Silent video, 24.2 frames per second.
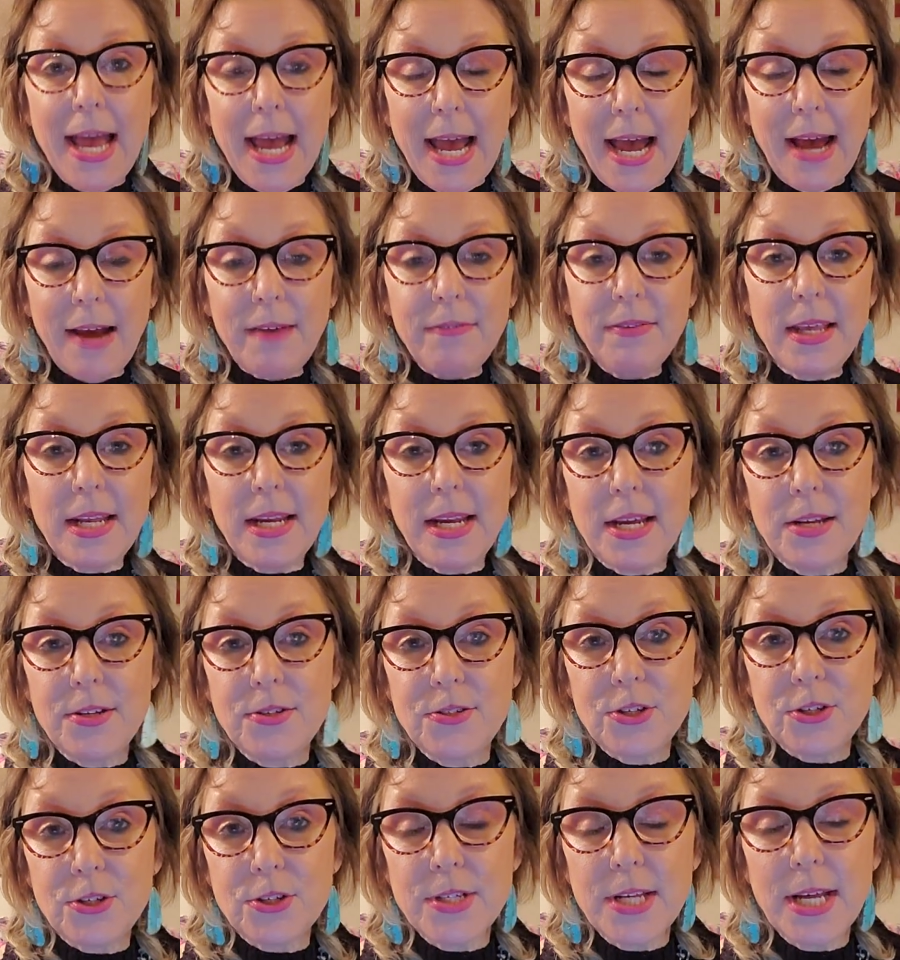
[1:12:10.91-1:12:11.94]
Have that
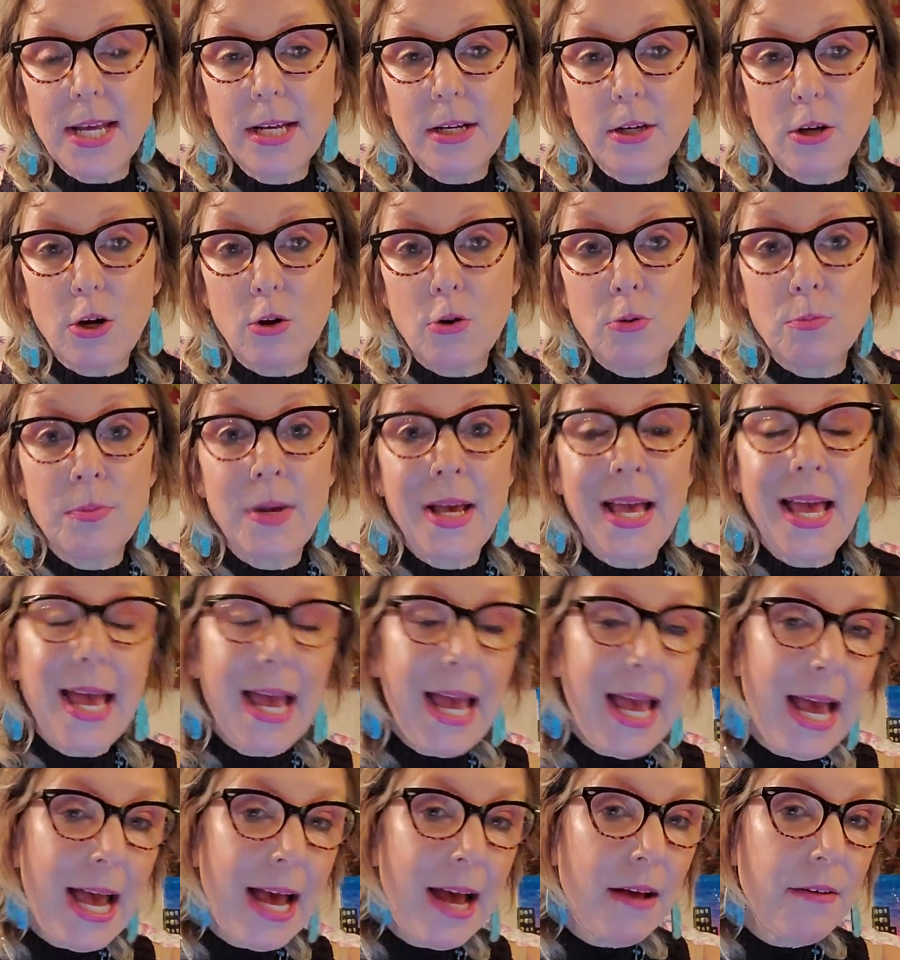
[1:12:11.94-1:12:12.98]
as your take home.
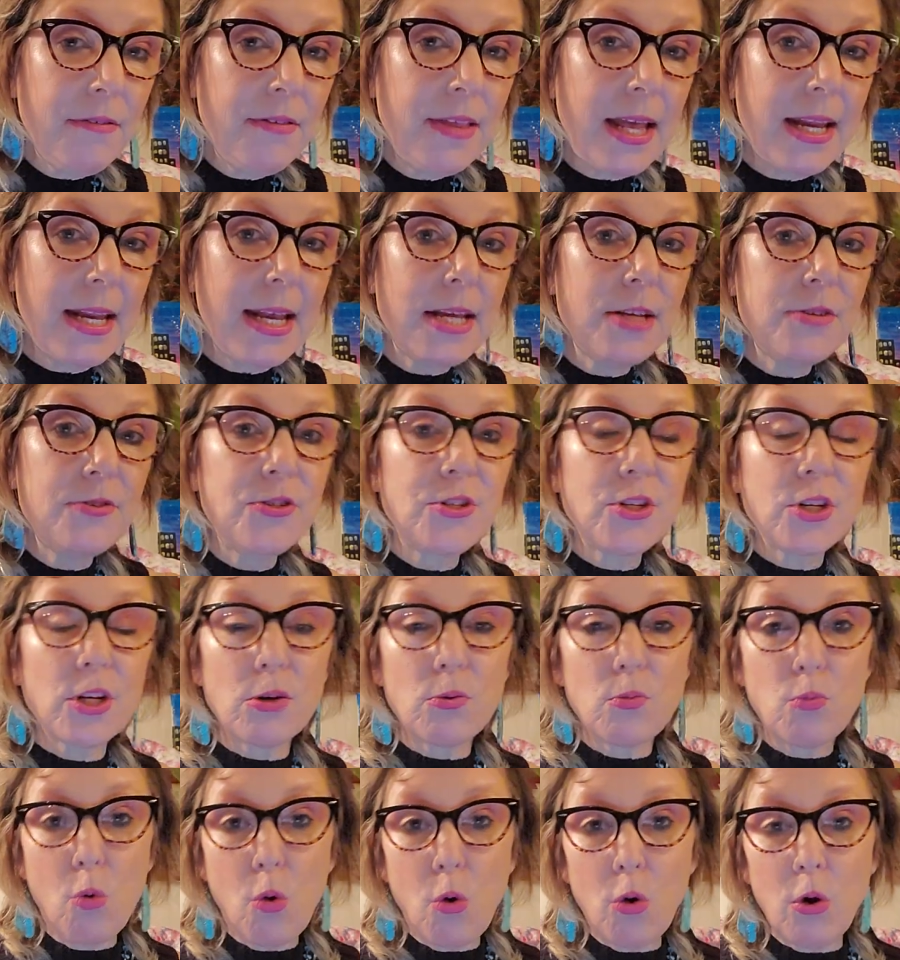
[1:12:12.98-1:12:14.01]
Have that as your
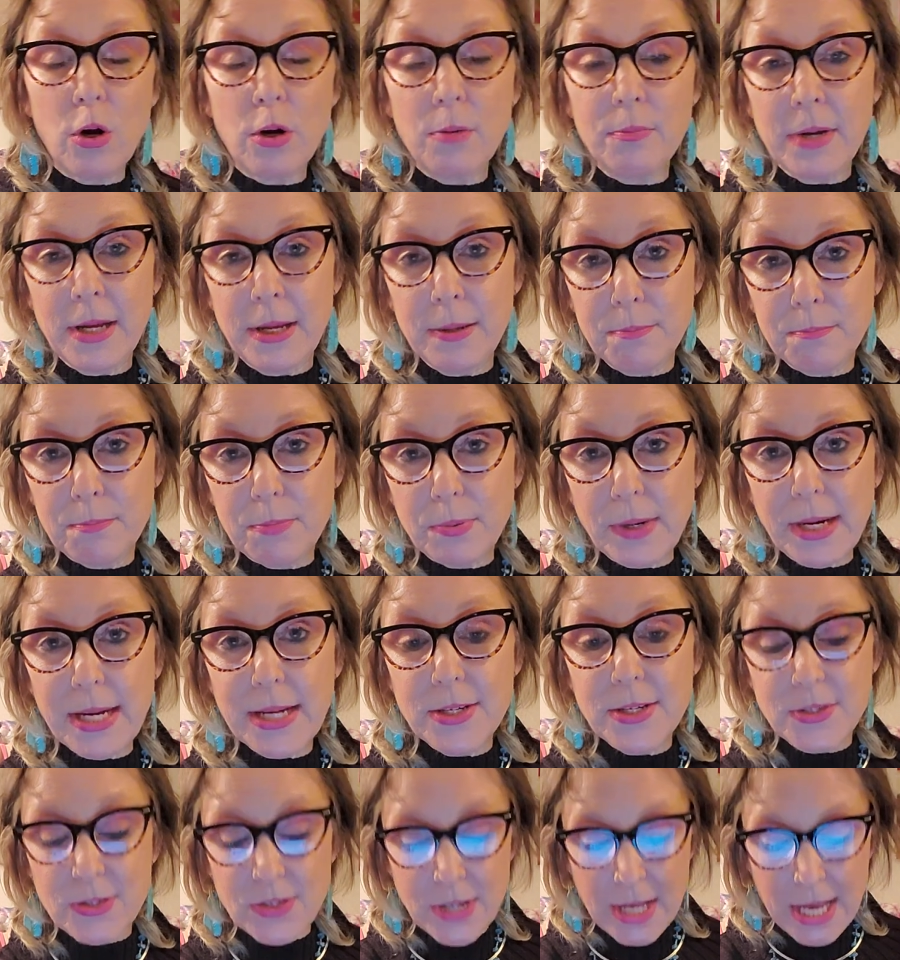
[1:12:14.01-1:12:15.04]
warm
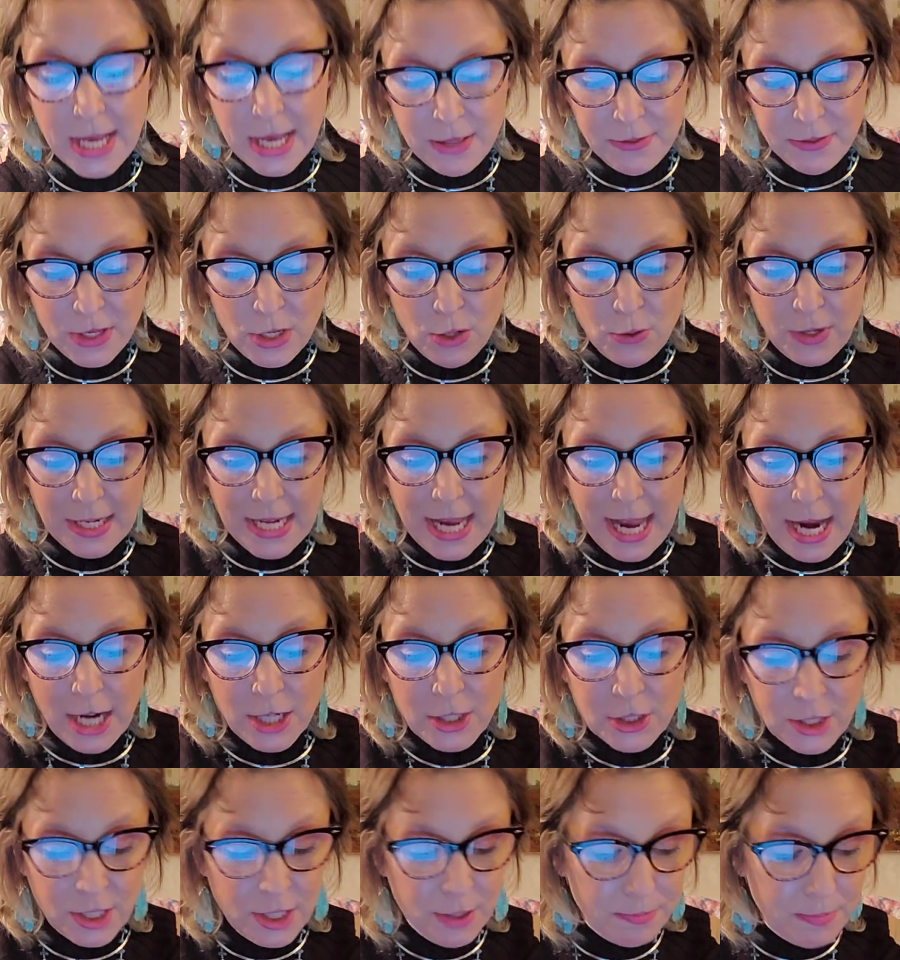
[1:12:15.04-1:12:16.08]
embrace that you can
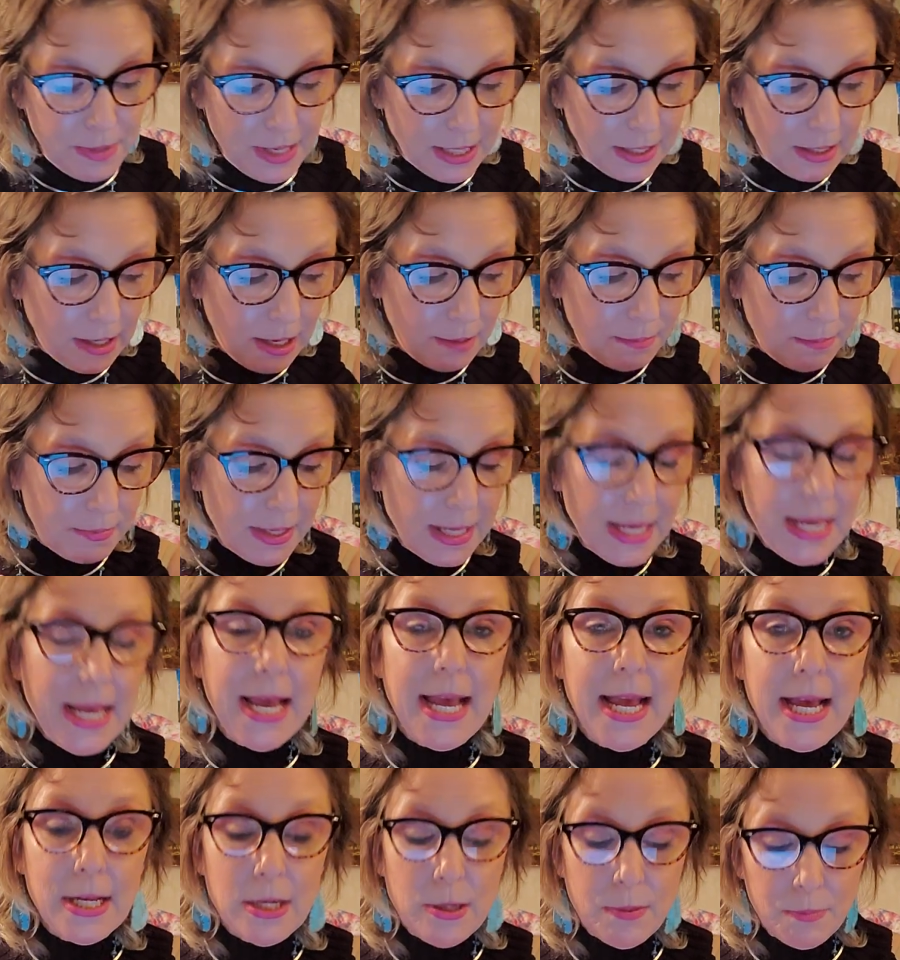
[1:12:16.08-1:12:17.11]
actually pick up
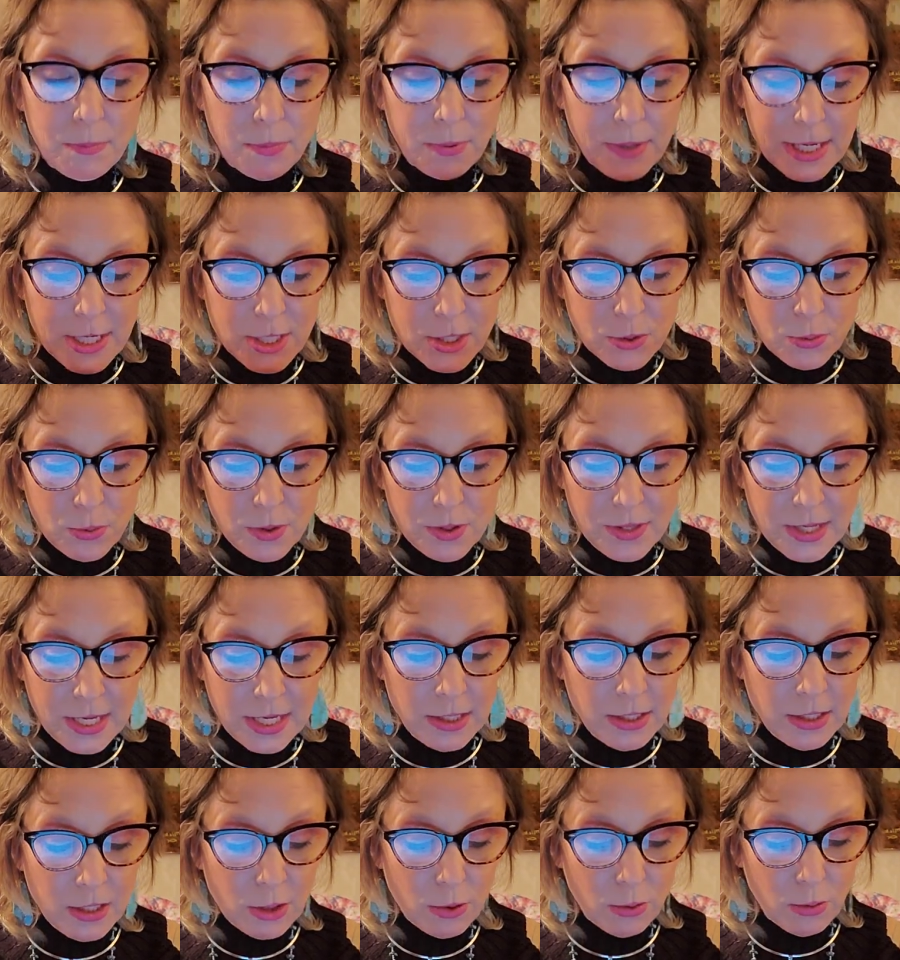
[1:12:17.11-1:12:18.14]
and embrace
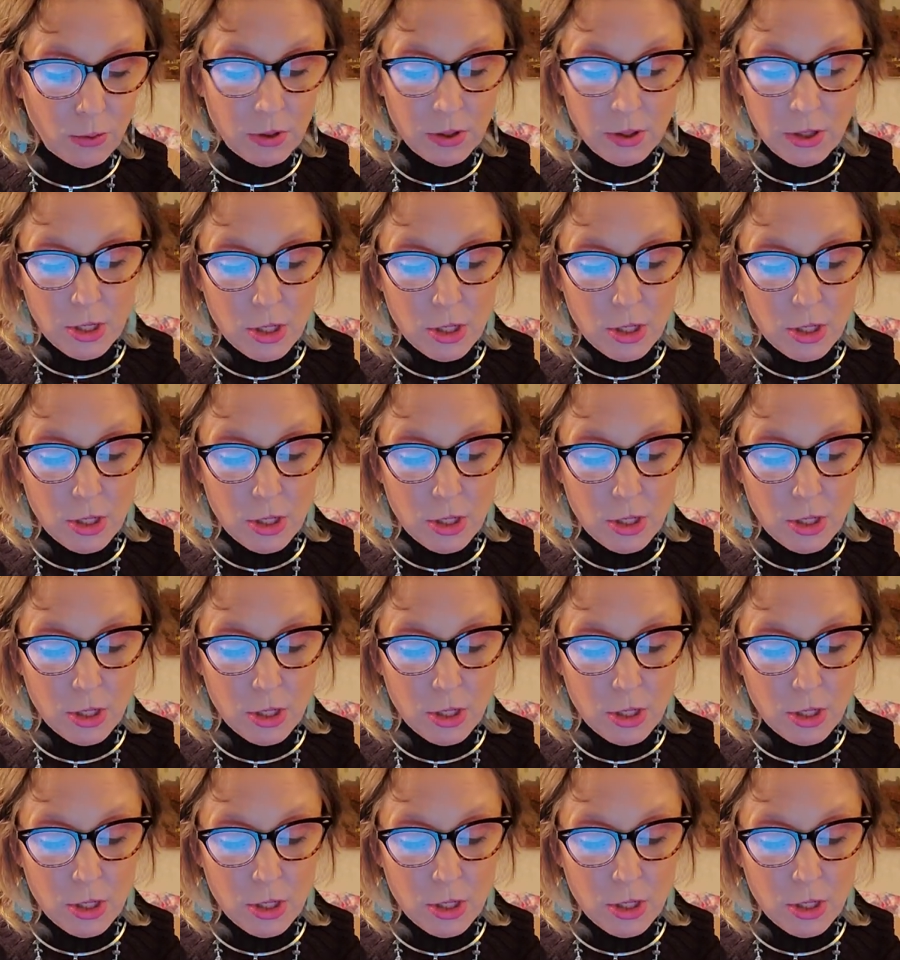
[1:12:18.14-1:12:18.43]
within you.